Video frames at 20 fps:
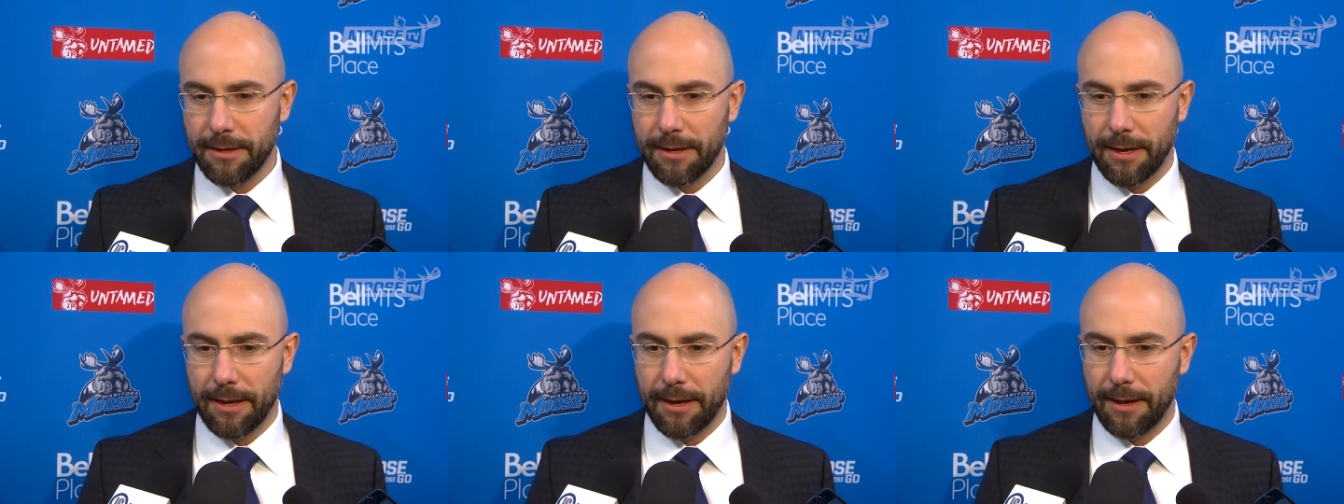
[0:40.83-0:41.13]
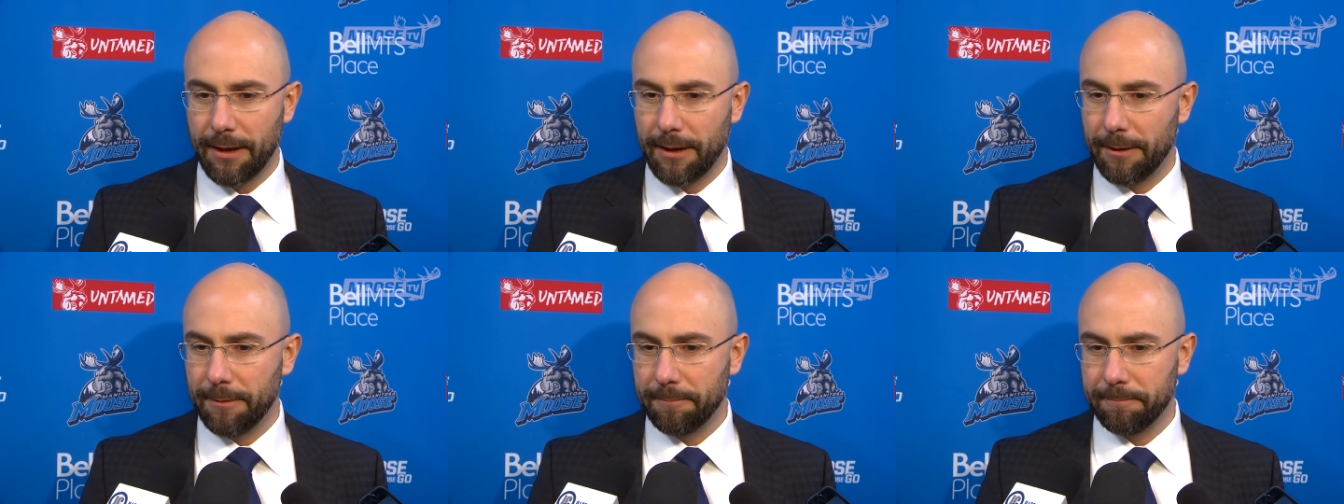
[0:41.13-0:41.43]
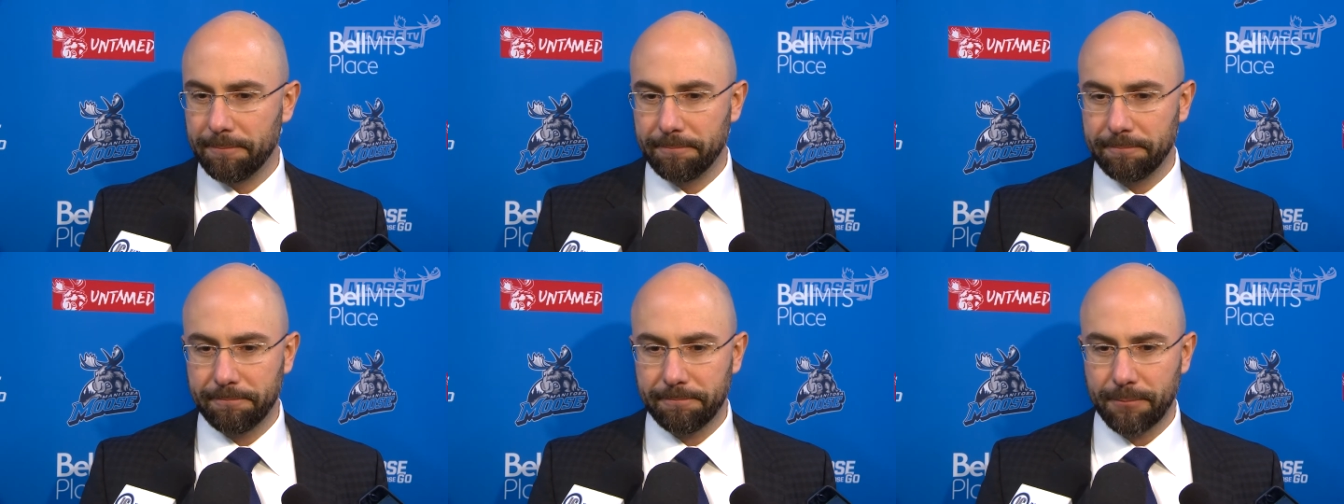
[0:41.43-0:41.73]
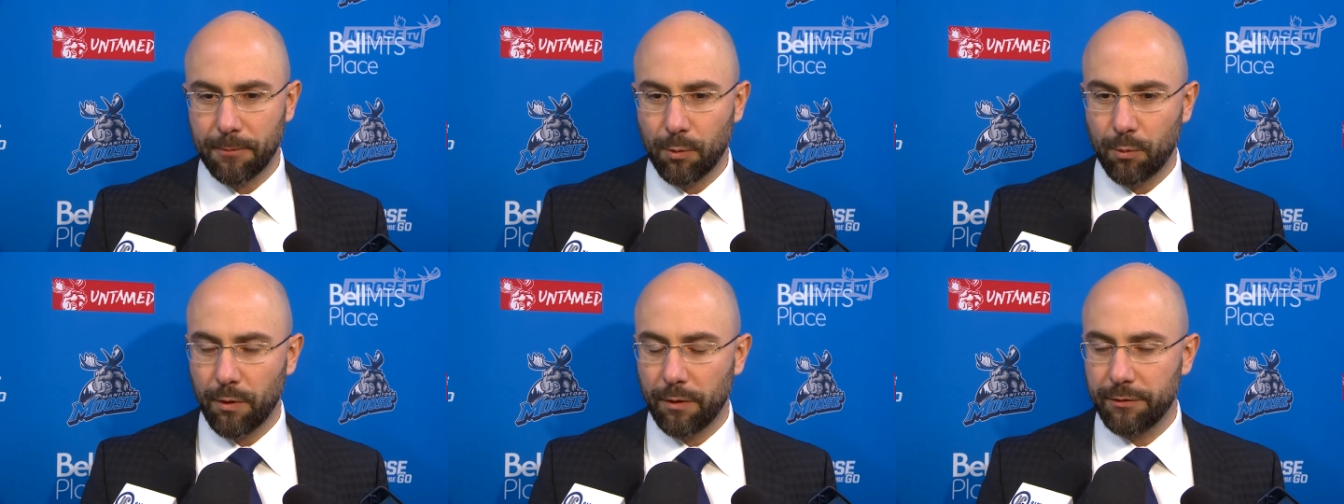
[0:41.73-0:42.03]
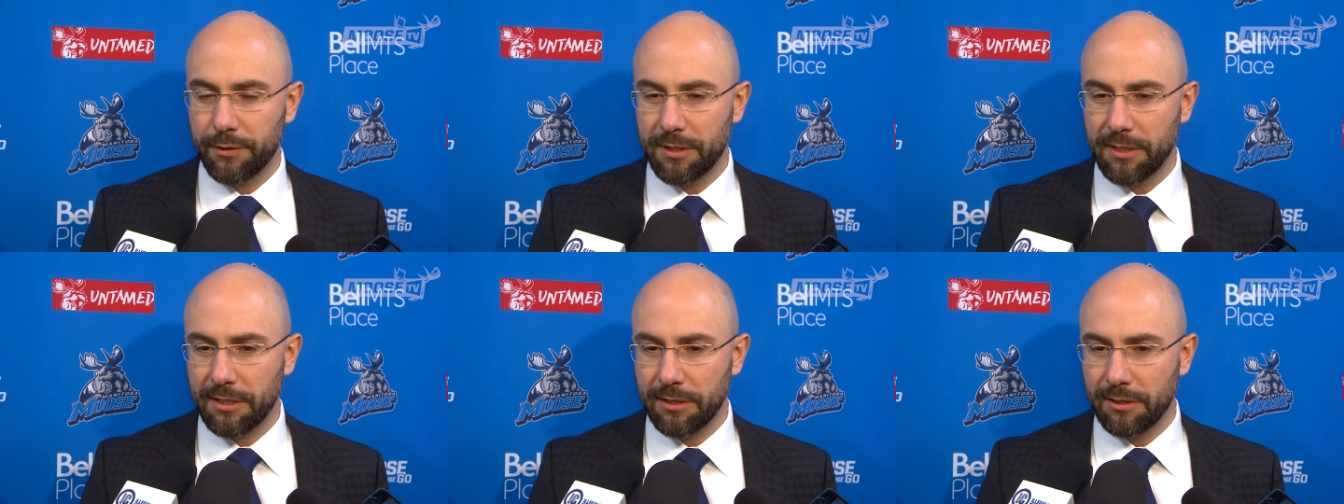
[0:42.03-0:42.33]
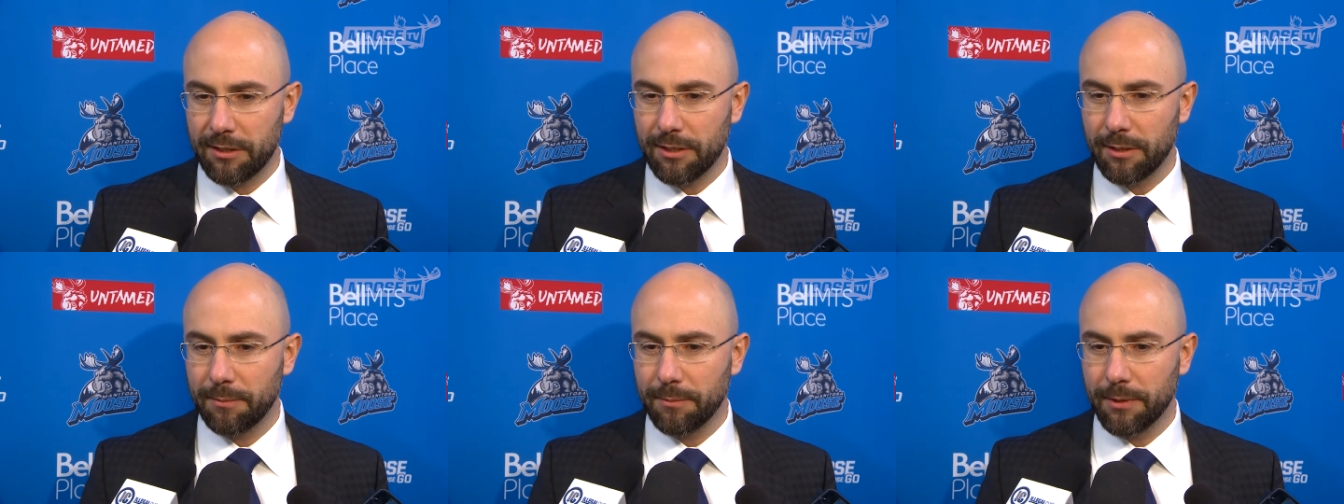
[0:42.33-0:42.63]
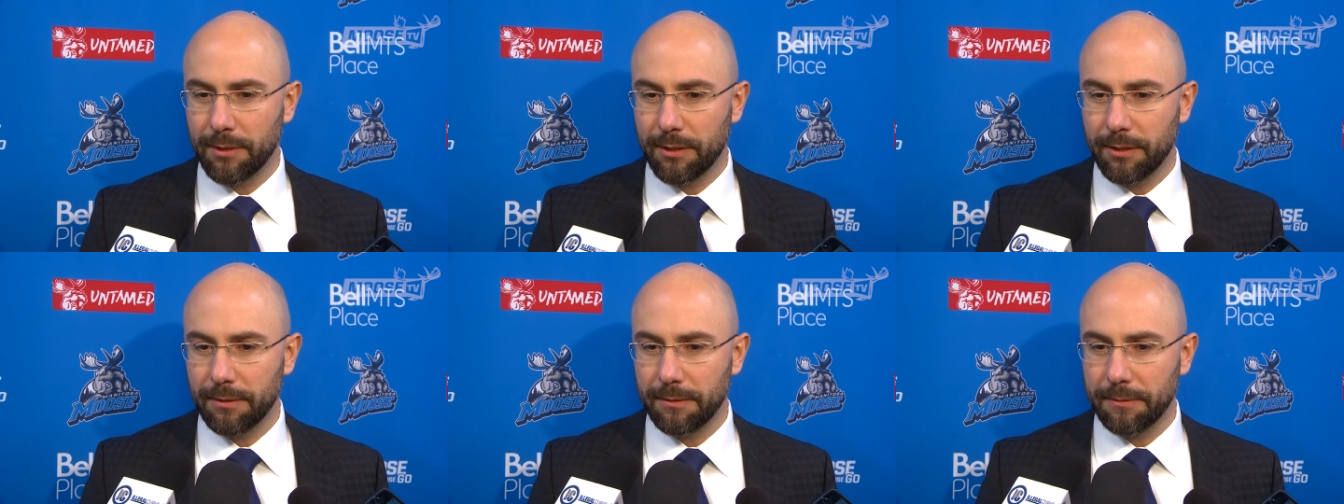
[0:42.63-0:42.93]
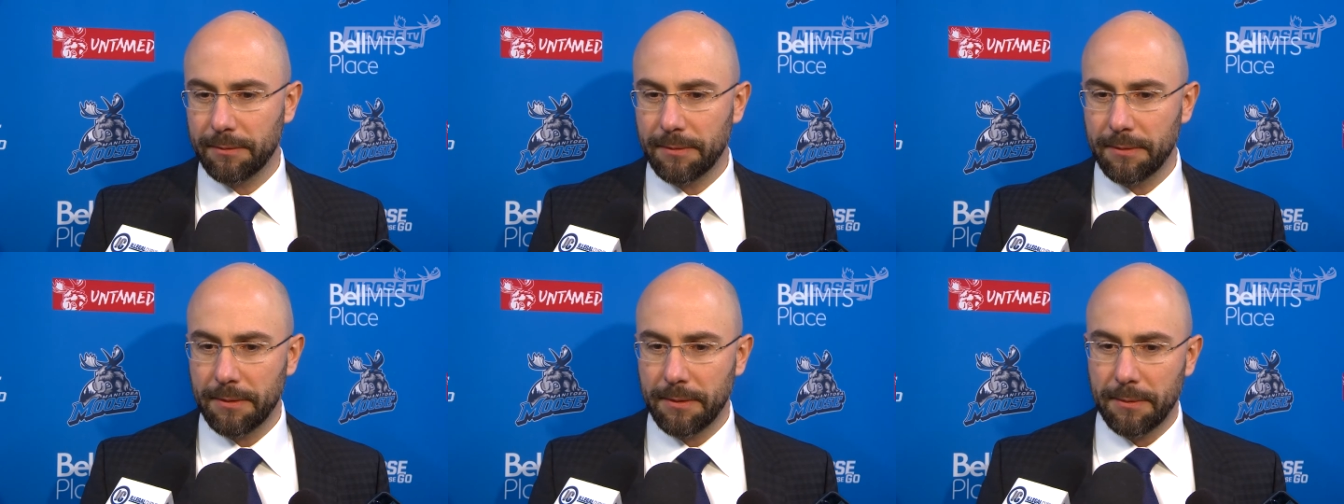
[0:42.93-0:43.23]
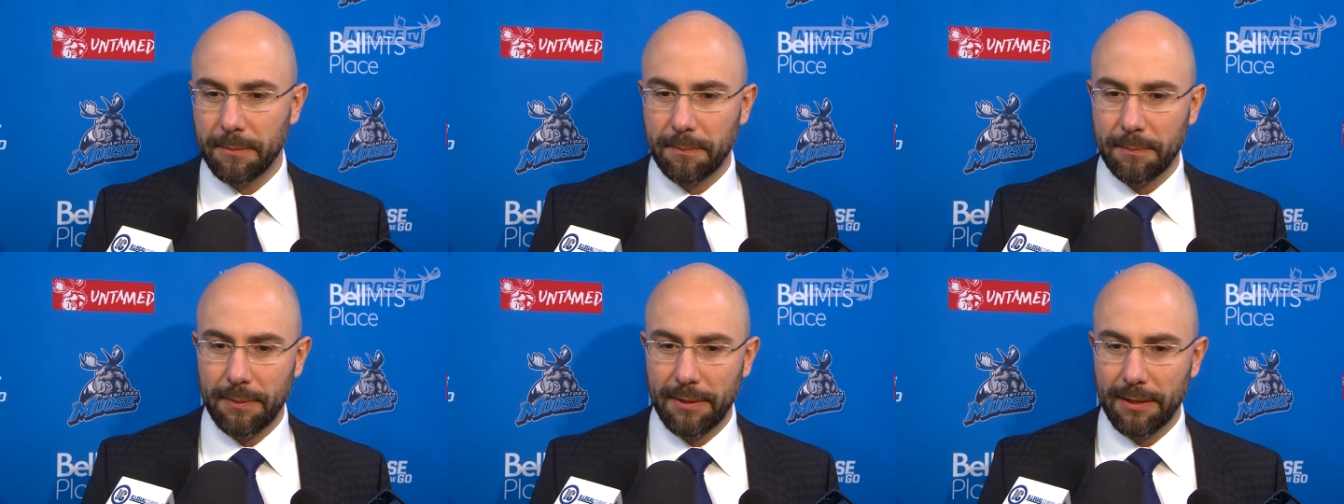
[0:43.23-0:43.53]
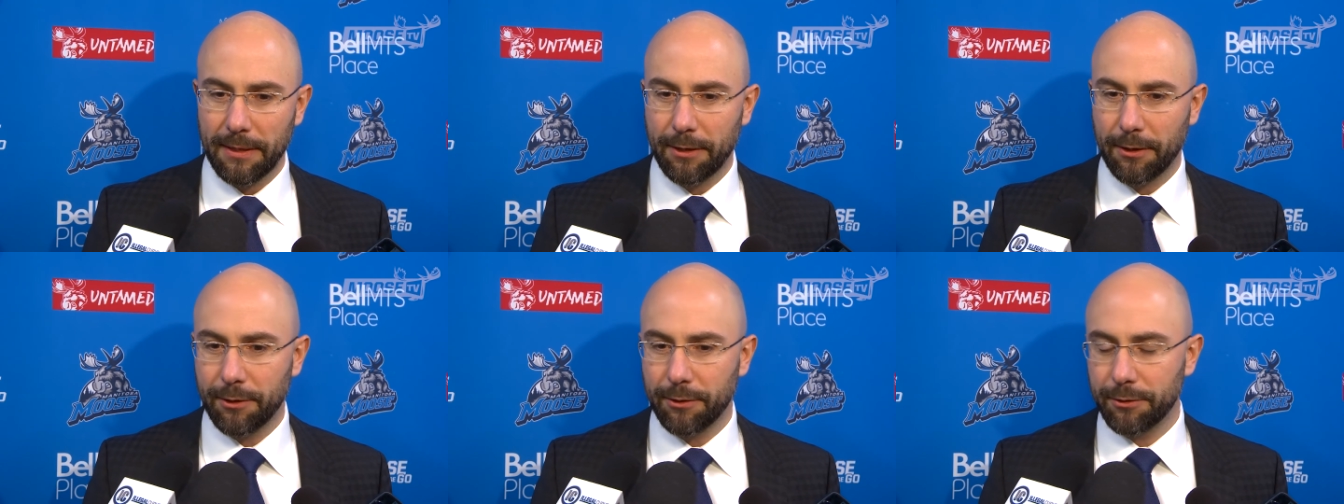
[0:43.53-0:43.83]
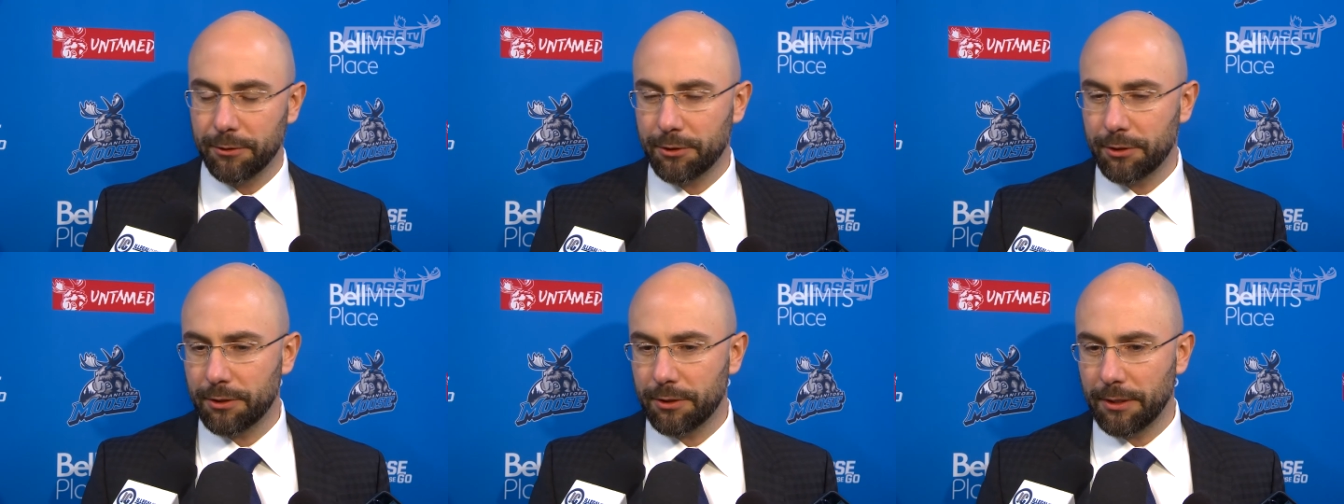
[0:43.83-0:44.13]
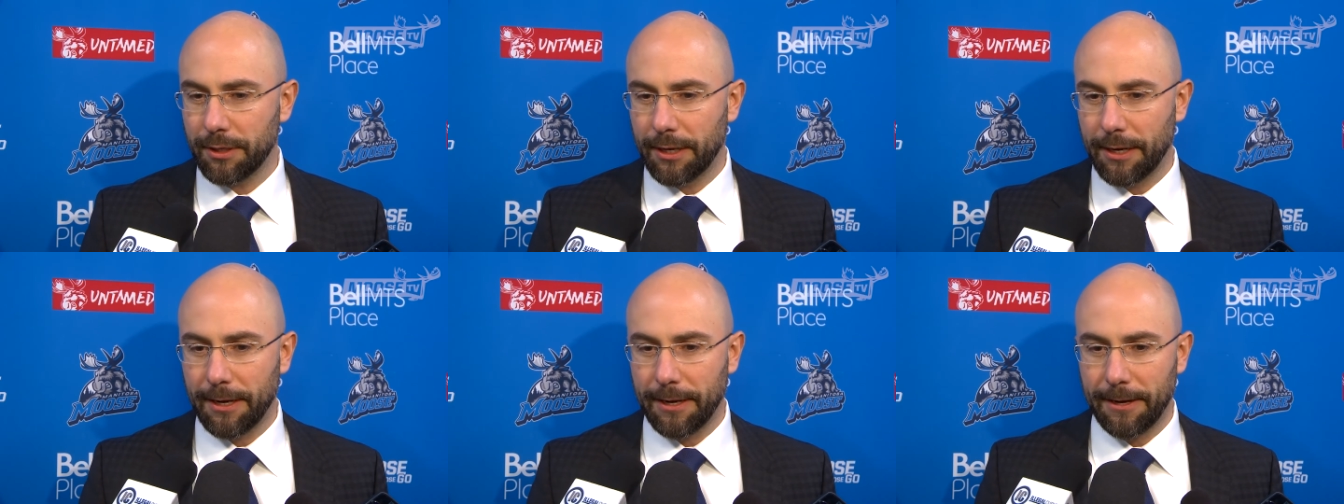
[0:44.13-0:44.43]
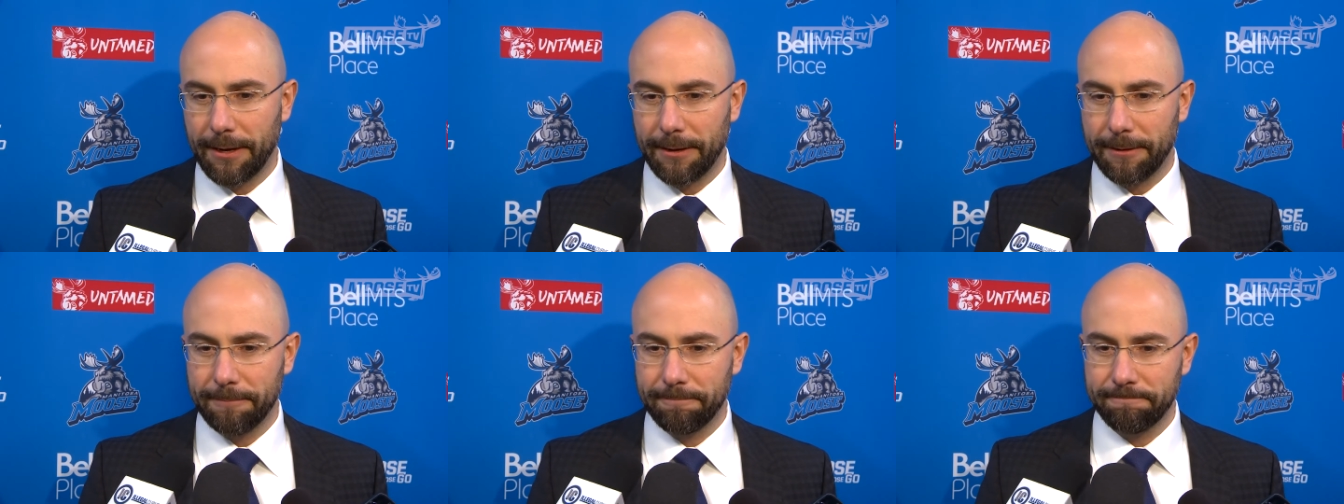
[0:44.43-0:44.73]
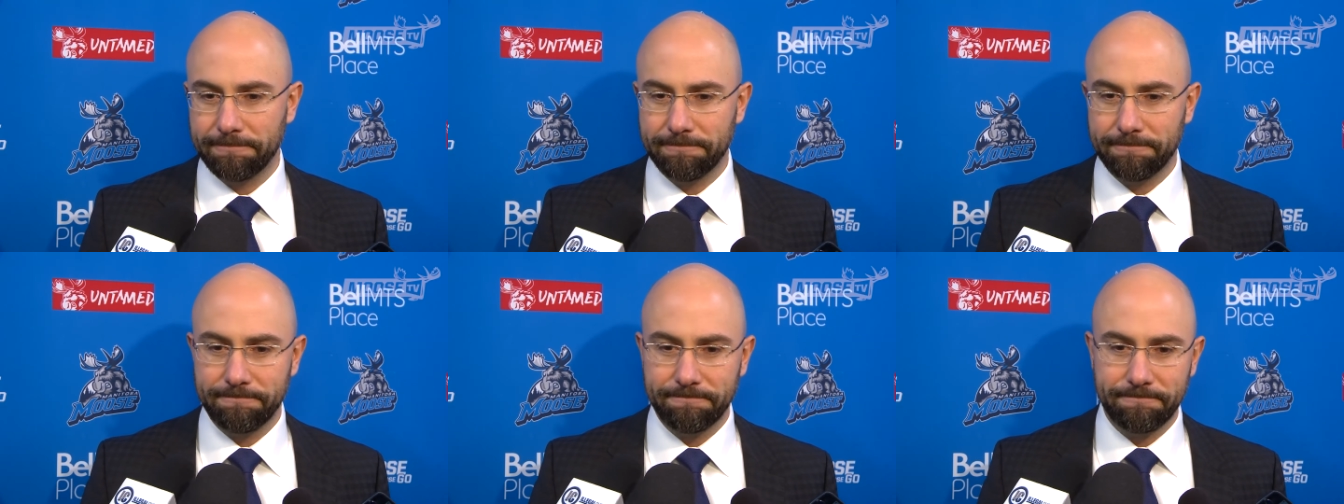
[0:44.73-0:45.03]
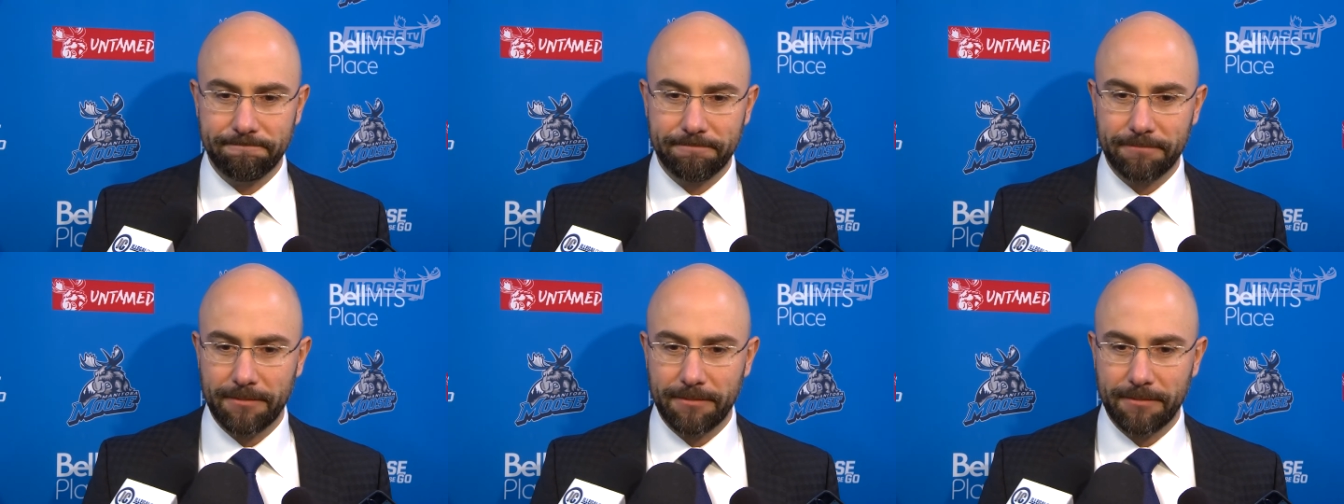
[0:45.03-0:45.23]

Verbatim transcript: Um, we've seen some players um,